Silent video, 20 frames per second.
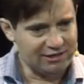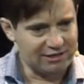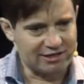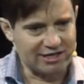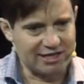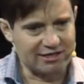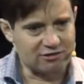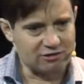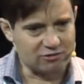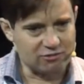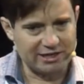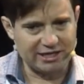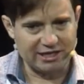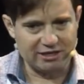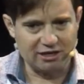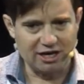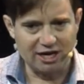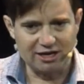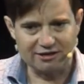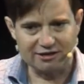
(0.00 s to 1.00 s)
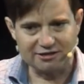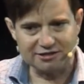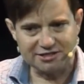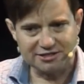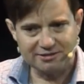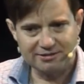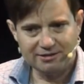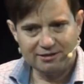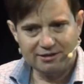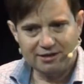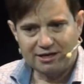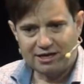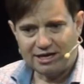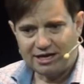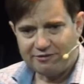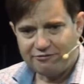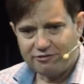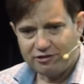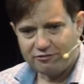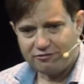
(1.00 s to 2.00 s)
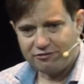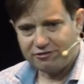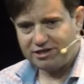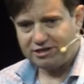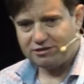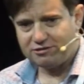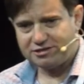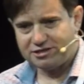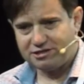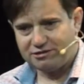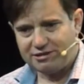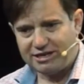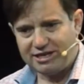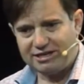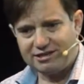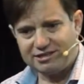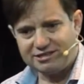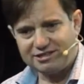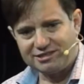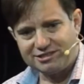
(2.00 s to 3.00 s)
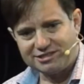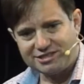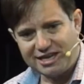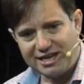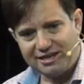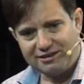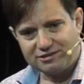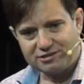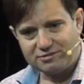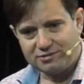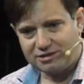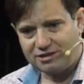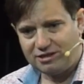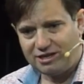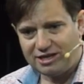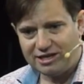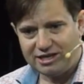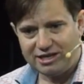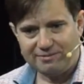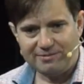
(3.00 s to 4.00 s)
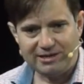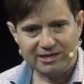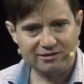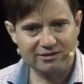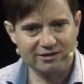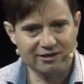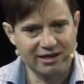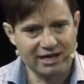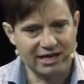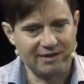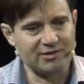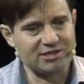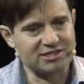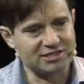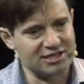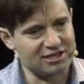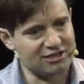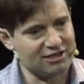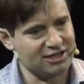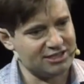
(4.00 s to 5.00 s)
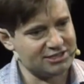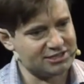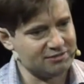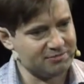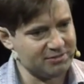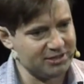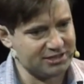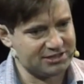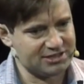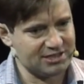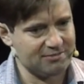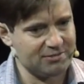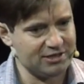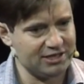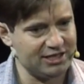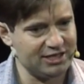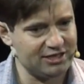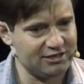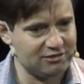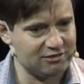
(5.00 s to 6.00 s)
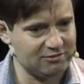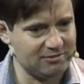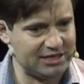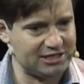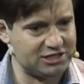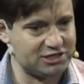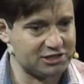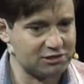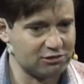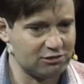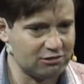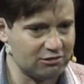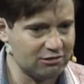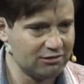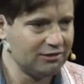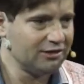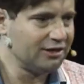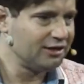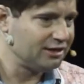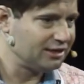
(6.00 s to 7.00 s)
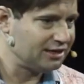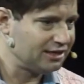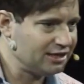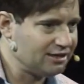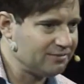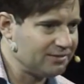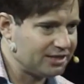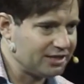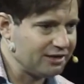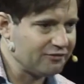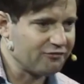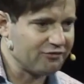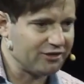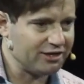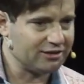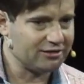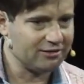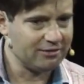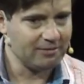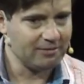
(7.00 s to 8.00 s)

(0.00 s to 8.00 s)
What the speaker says: $10 to $20 for a free user, right? These are the standards we're talking about. How much does it cost to bring somebody into my store? A little bit different.